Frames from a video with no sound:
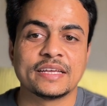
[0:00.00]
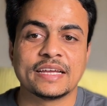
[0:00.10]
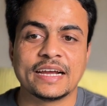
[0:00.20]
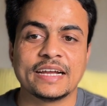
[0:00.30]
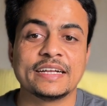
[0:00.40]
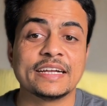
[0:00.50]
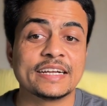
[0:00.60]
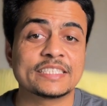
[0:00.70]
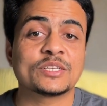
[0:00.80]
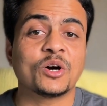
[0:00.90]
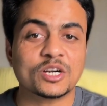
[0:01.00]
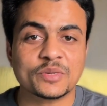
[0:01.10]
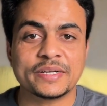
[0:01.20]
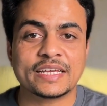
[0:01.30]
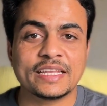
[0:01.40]
and it is
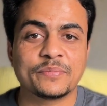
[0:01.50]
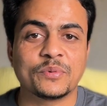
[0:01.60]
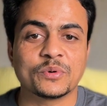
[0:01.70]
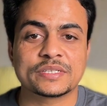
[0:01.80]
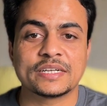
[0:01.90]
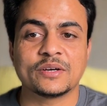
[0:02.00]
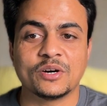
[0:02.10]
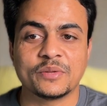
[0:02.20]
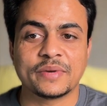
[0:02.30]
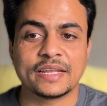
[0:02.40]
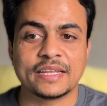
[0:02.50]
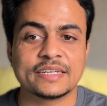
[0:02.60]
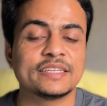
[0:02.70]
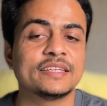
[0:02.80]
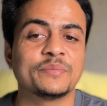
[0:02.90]
automatically posted on my
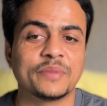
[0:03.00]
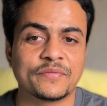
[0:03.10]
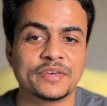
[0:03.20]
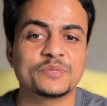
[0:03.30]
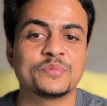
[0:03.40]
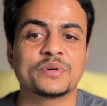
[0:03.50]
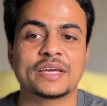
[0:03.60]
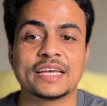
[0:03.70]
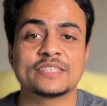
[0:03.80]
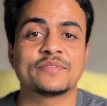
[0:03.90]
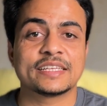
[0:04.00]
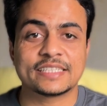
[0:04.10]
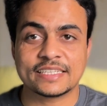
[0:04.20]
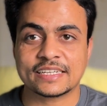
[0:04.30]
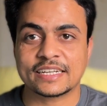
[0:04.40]
LinkedIn, my Facebook, as well as
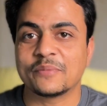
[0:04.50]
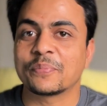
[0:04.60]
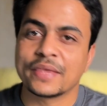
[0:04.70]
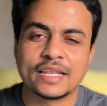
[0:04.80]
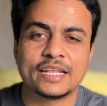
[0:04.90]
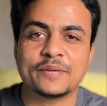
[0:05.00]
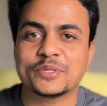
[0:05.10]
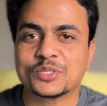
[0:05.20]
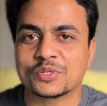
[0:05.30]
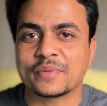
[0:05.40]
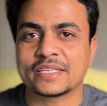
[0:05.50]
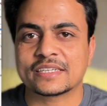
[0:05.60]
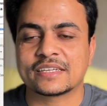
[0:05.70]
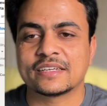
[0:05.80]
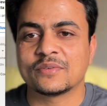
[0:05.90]
Instagram. Let me show you the
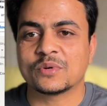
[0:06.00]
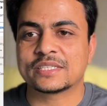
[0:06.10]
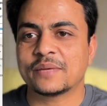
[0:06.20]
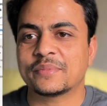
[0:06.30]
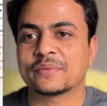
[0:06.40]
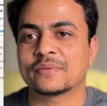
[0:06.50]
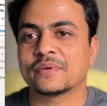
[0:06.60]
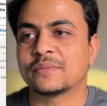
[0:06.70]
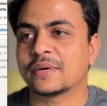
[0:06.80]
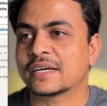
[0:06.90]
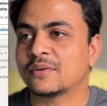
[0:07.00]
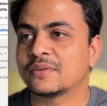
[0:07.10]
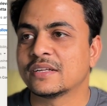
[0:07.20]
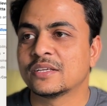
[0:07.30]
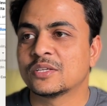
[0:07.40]
magic, what's happening in the background.
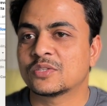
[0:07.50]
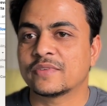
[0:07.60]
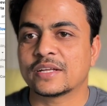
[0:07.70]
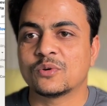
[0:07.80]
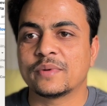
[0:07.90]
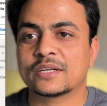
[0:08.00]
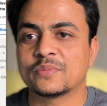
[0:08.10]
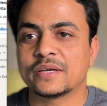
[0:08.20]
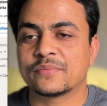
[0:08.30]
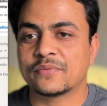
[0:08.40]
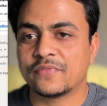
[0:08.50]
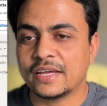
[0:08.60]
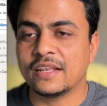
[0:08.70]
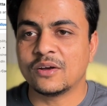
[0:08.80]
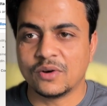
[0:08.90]
So when I go back to my profile
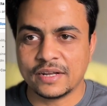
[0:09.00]
on